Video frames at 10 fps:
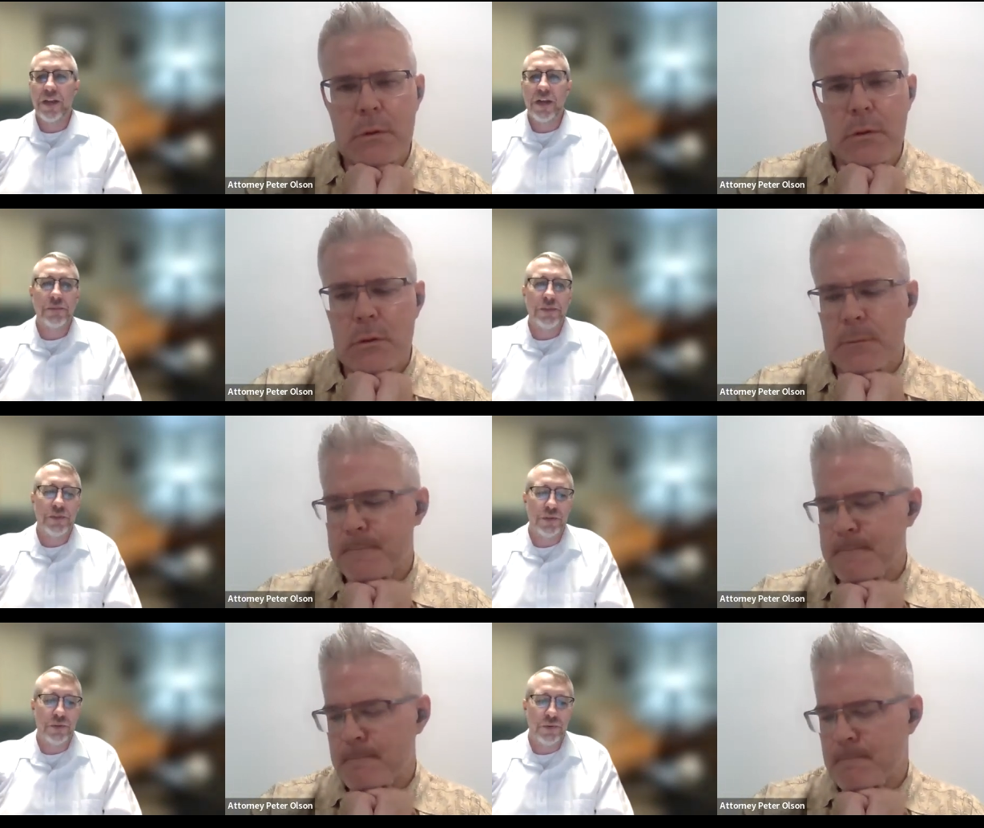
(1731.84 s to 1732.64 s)
Speaker 1: when it comes
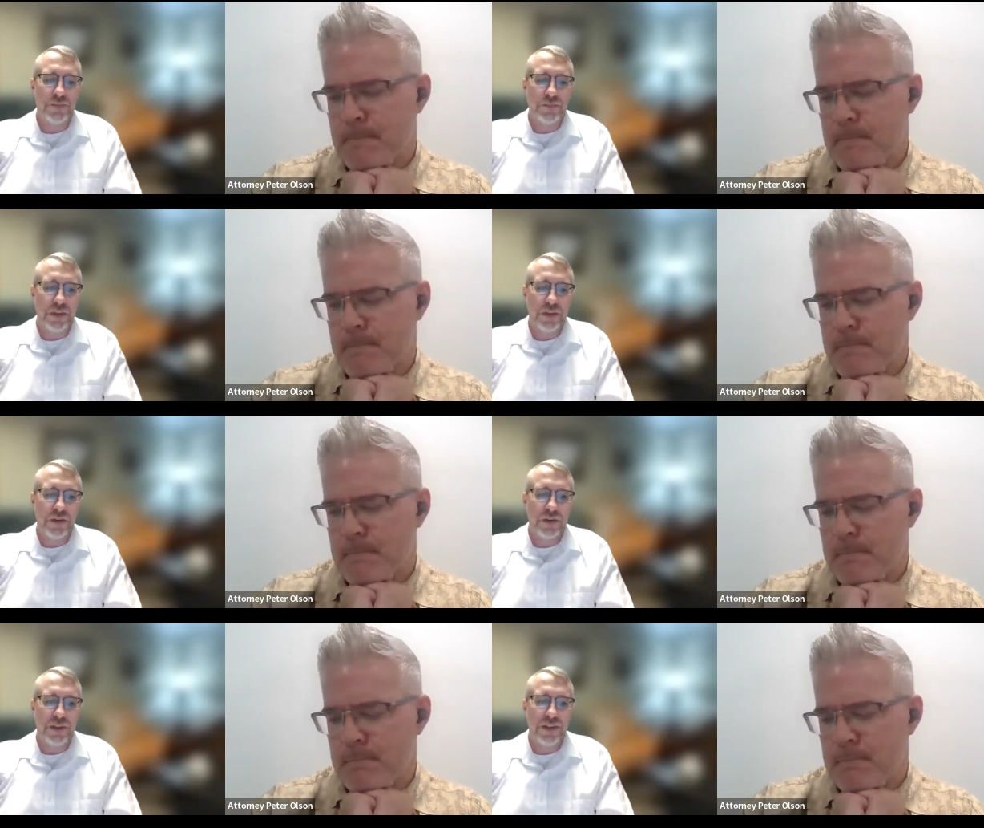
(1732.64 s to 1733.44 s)
to you
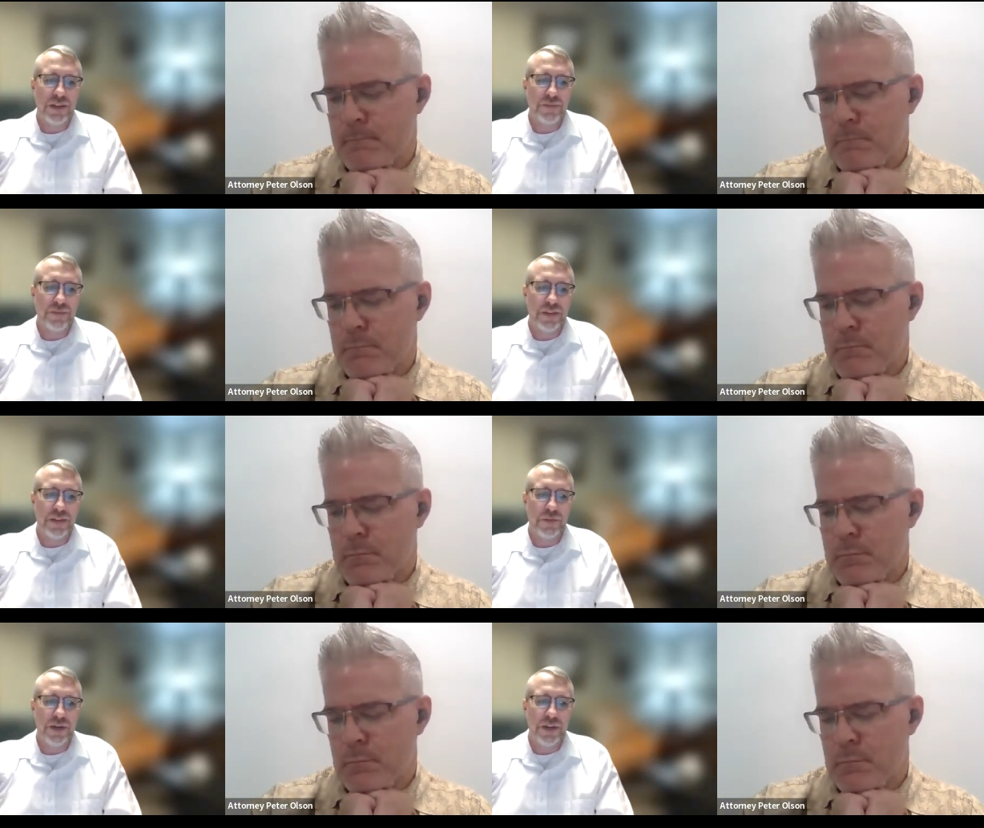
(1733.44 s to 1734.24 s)
know,
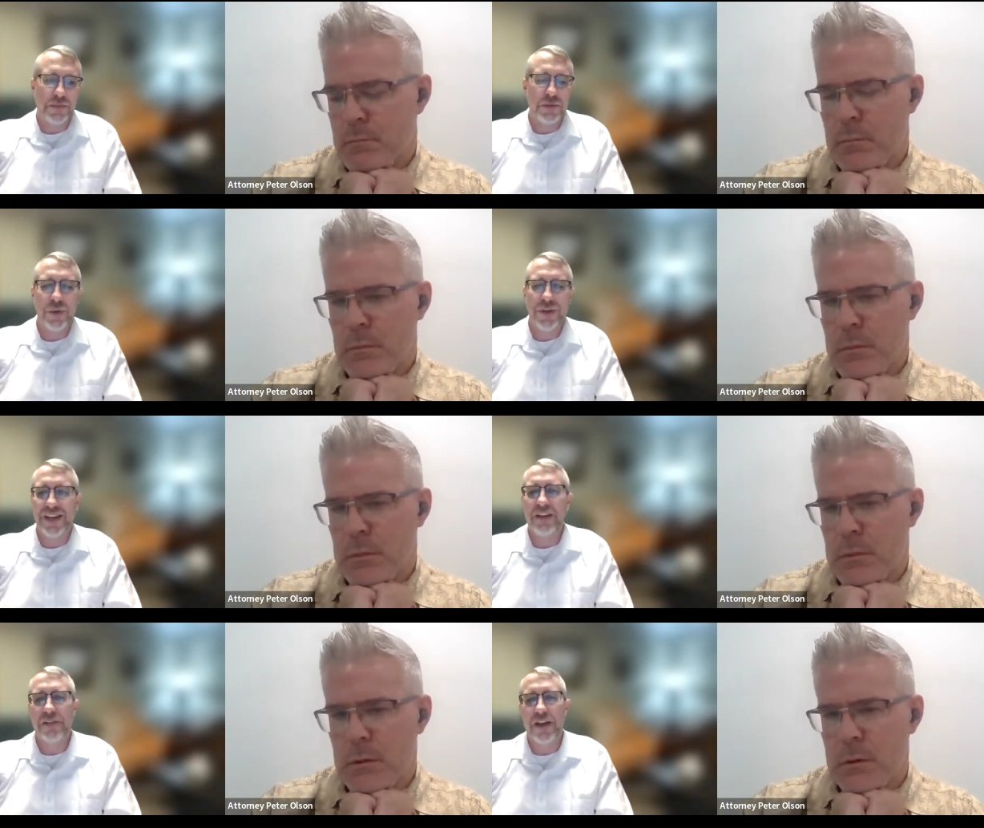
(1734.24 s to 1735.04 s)
when it comes to
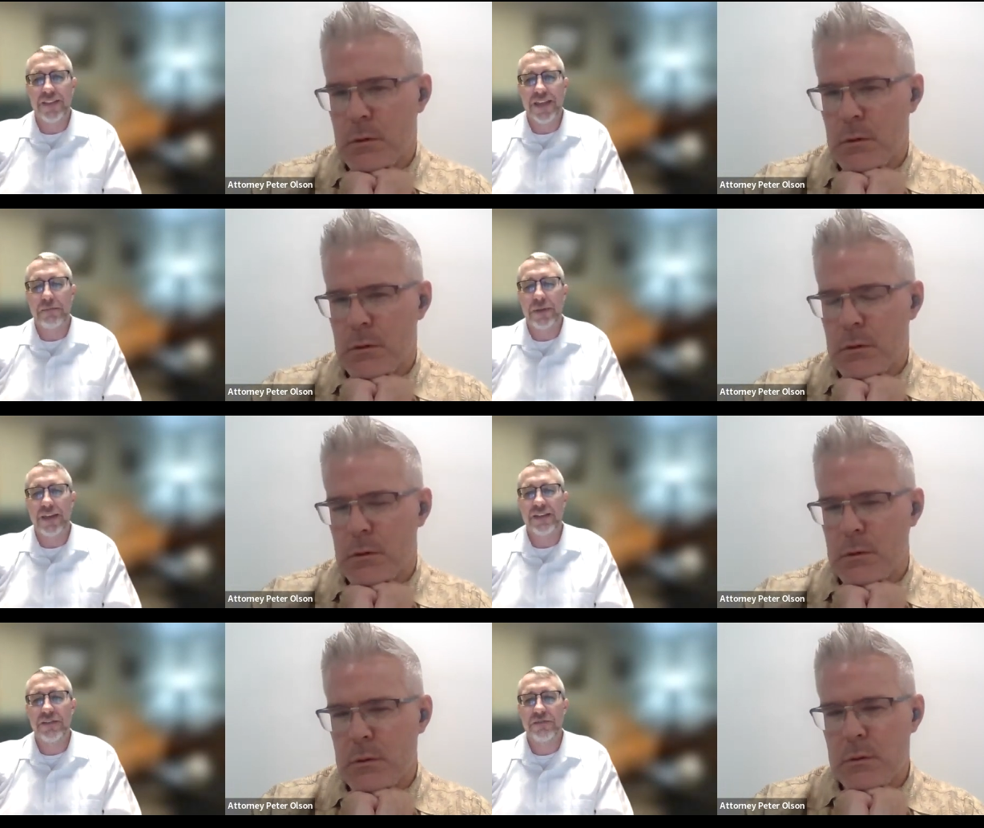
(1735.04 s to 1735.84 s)
identifying that
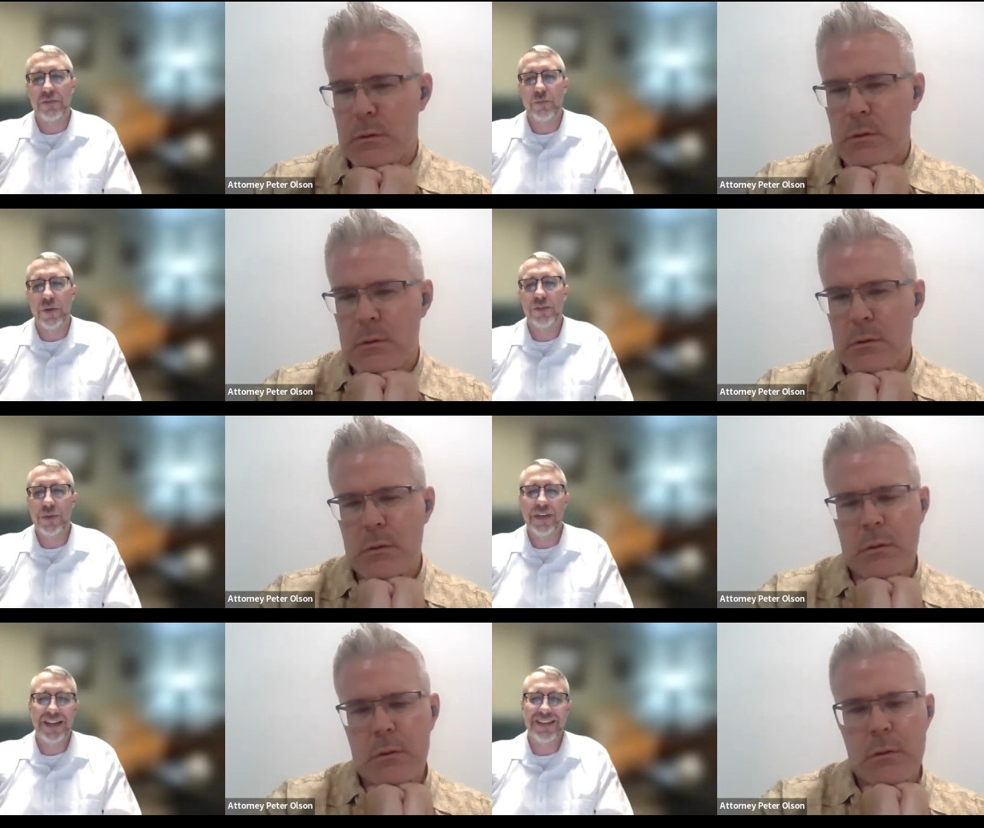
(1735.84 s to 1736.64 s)
place, if once
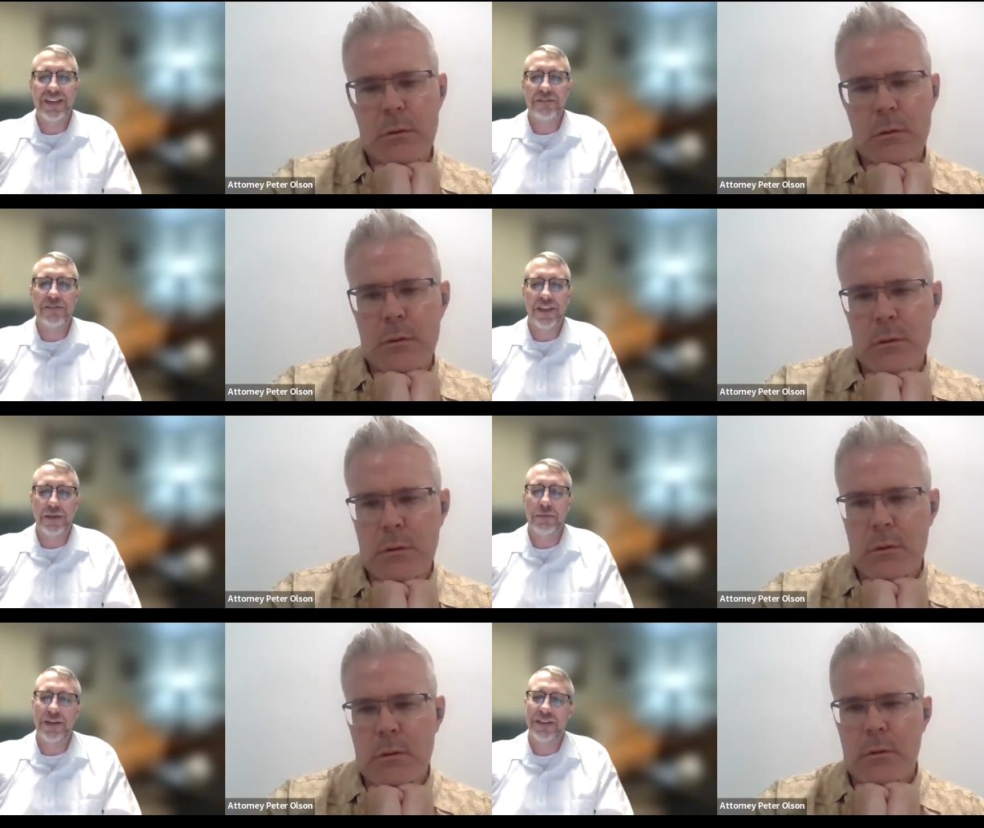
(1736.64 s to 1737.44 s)
we can identify
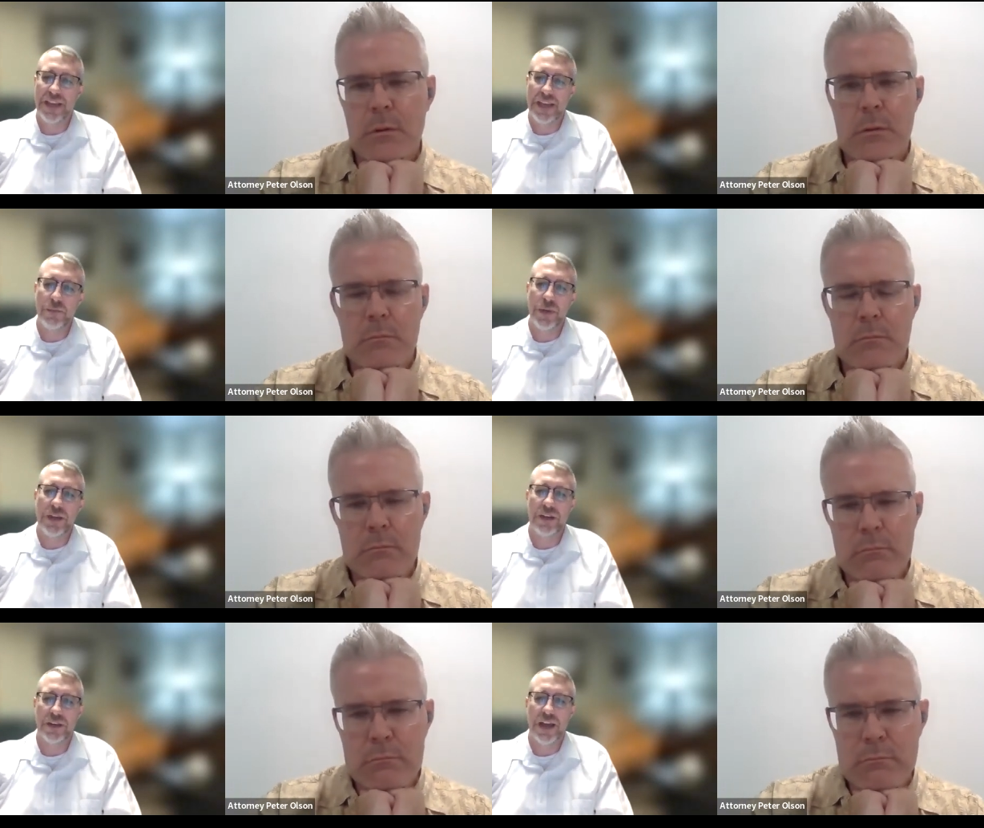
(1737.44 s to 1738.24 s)
that place, then we
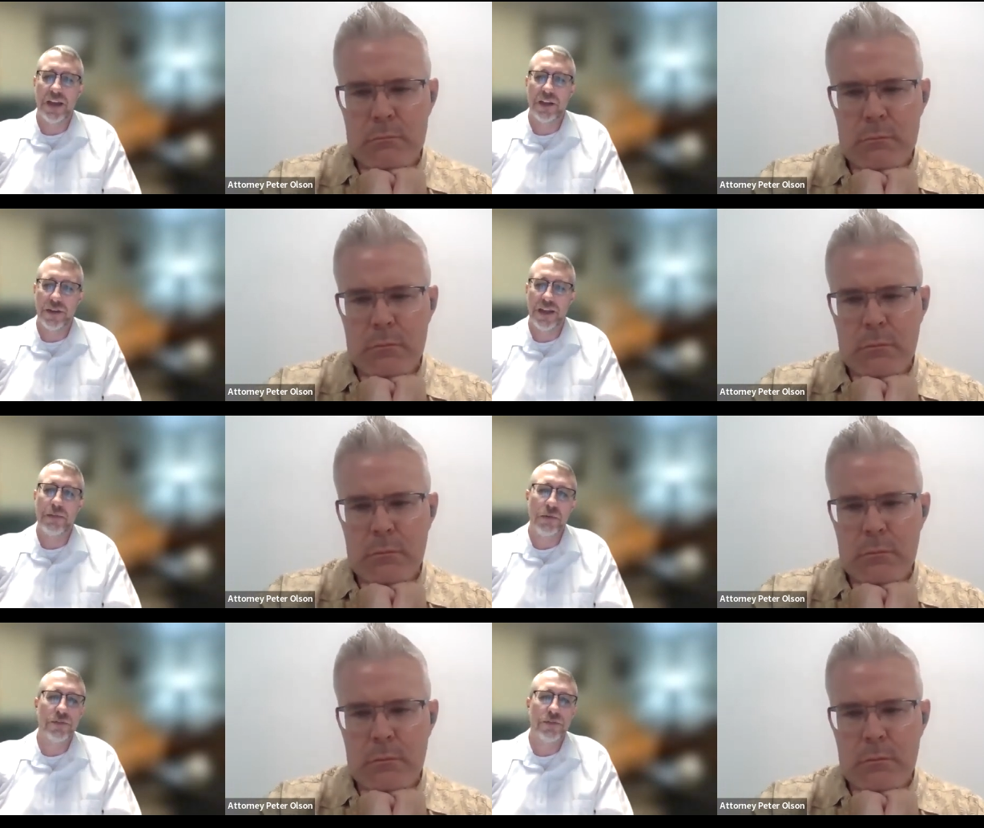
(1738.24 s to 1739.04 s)
can kind of look
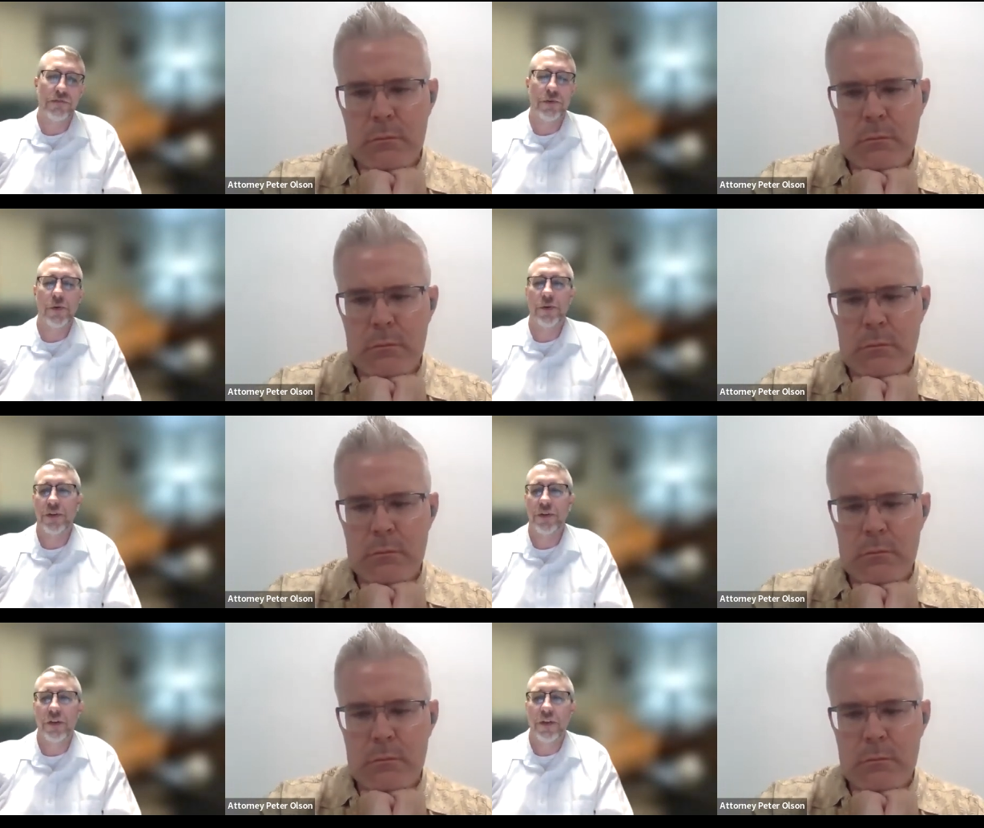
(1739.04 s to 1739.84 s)
at moving forward
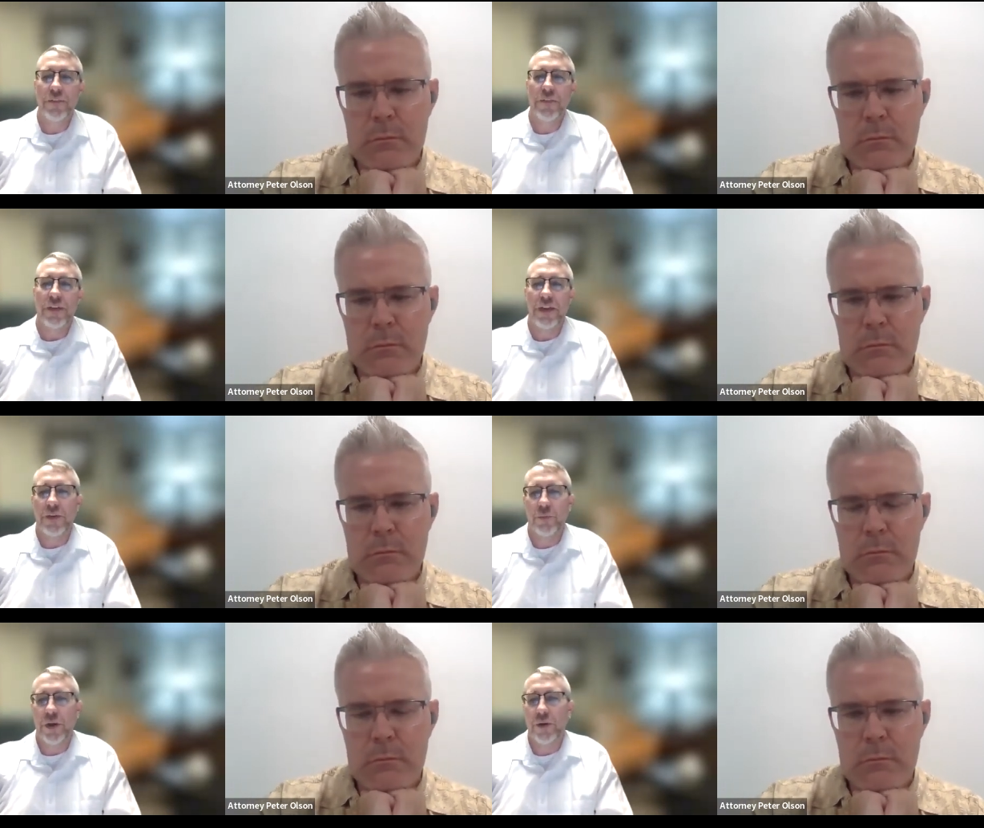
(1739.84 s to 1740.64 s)
and and